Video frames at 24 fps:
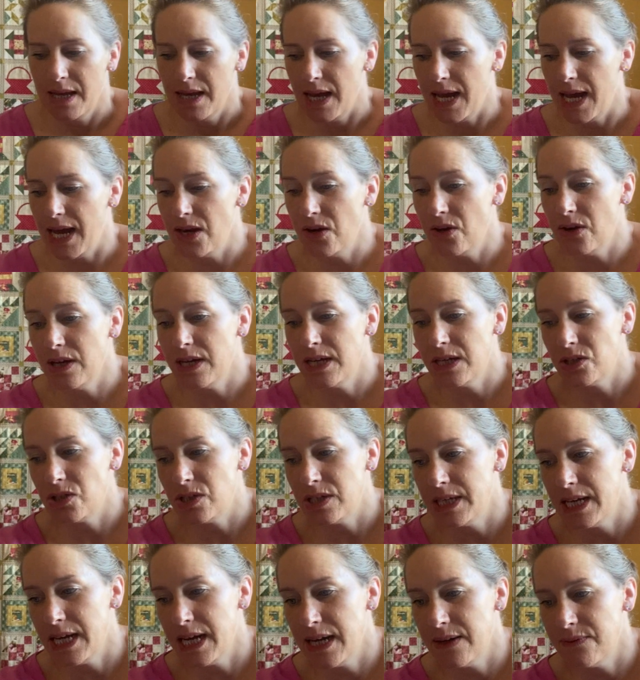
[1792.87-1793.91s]
And I
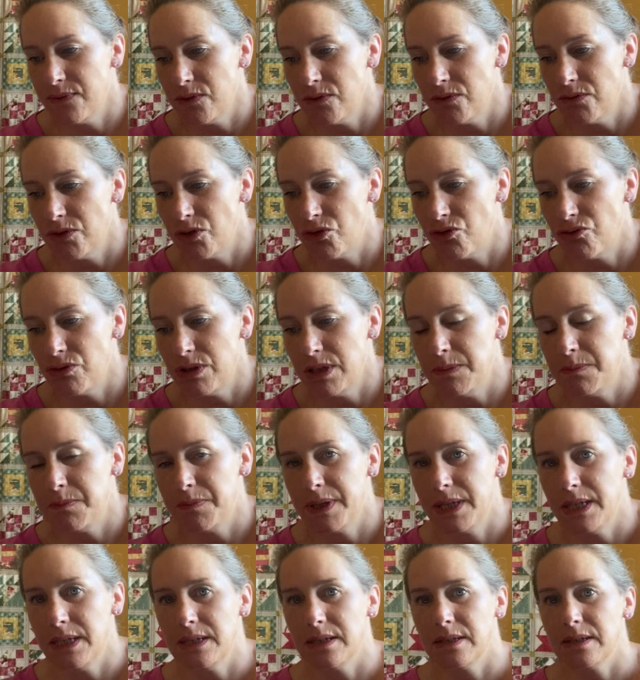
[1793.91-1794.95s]
actually have a retreat
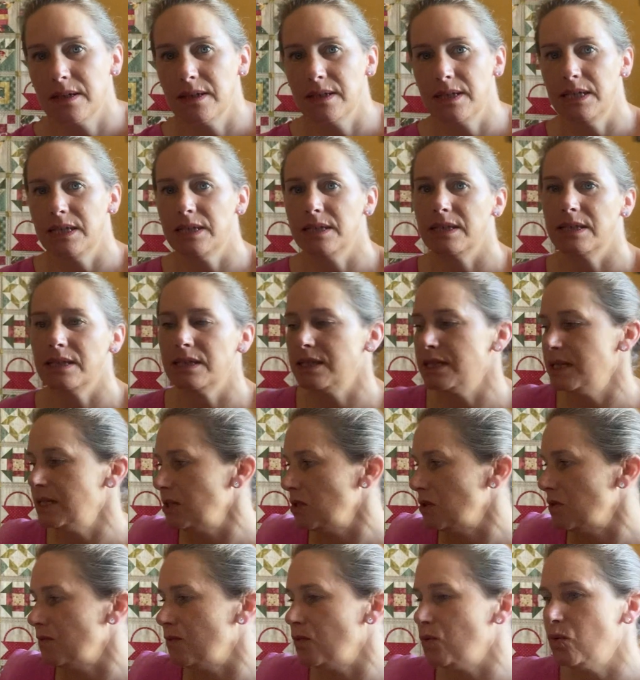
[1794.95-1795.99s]
piece I need to
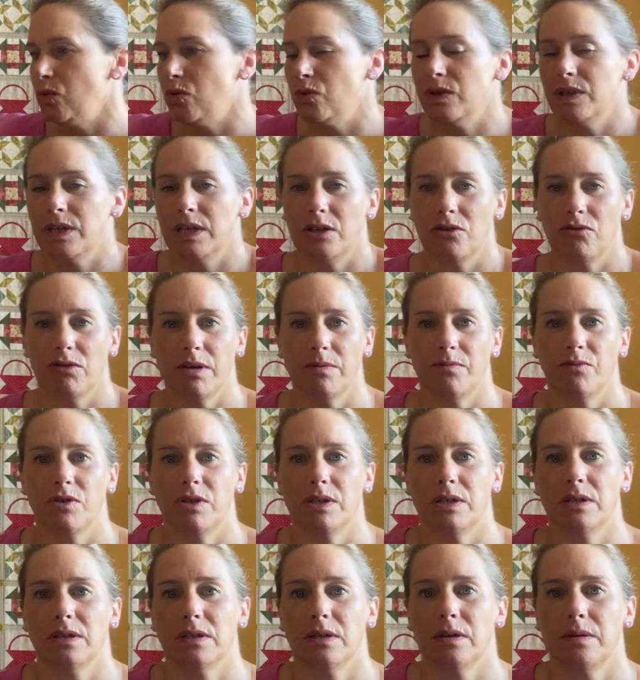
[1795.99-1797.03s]
stitch for the Great
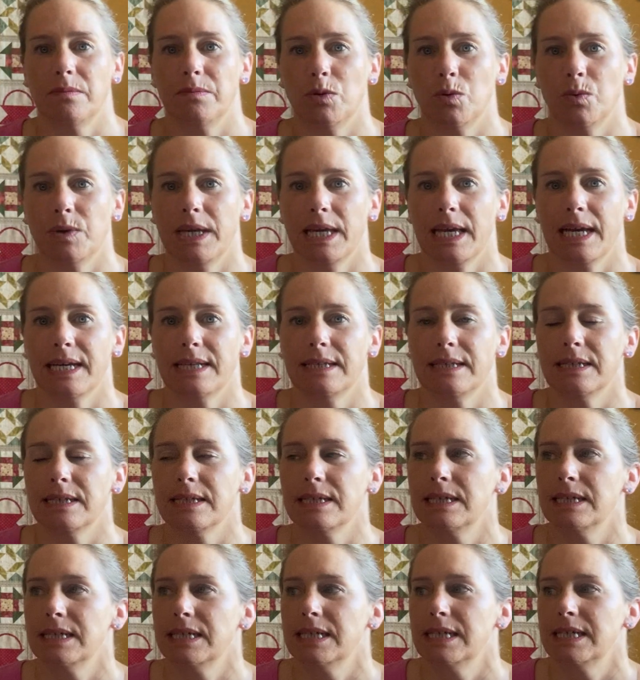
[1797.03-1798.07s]
British Sampler weekend.
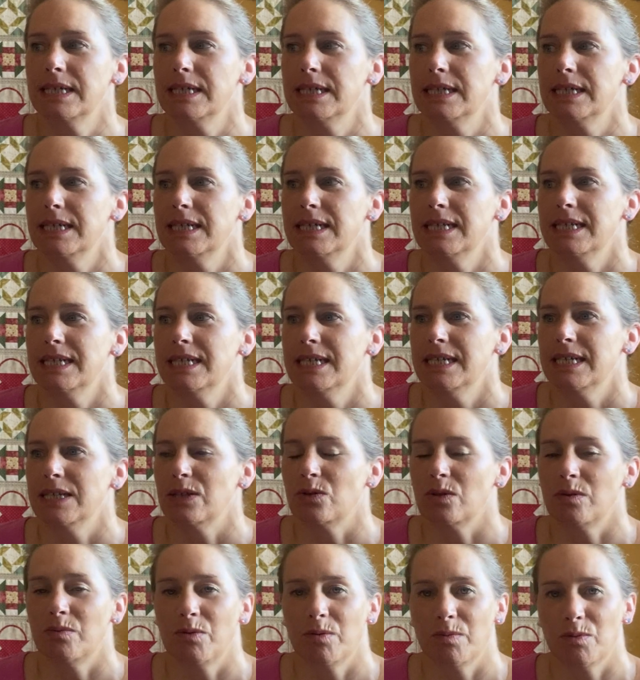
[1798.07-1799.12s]

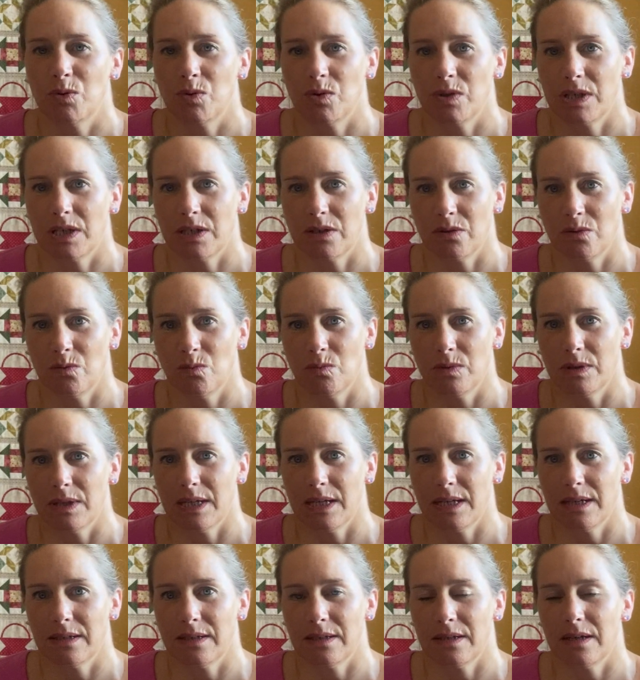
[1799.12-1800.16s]
So I probably ought to get on with
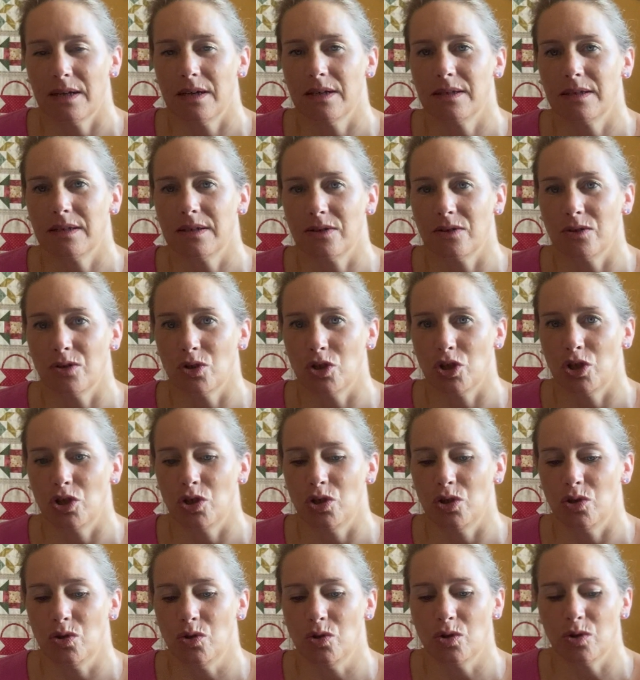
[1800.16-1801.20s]
that. It doesn't look
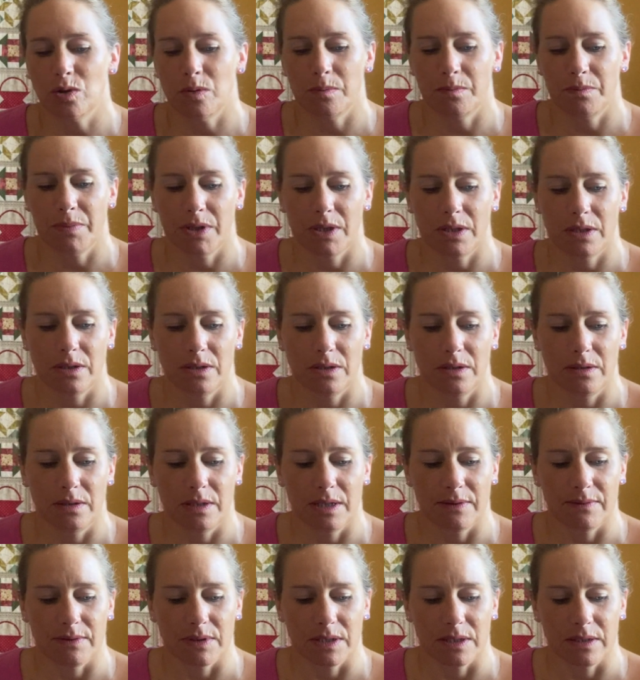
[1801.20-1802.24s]
huge, but you
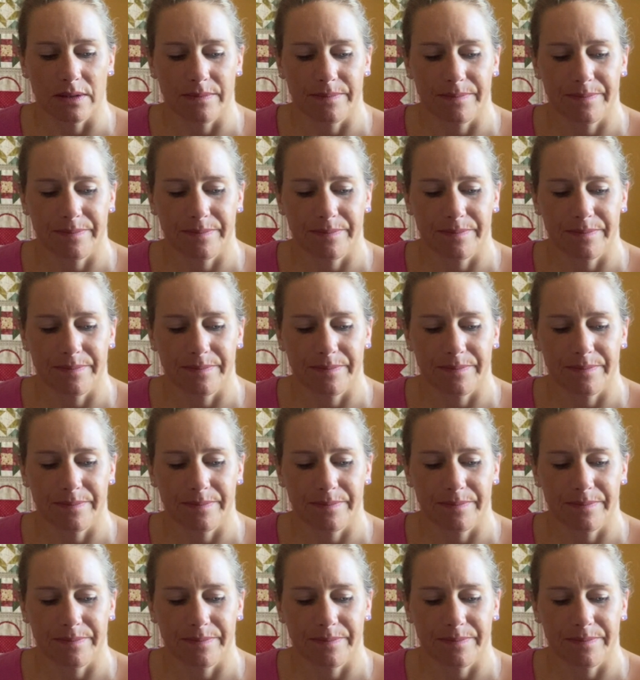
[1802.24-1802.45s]
never know.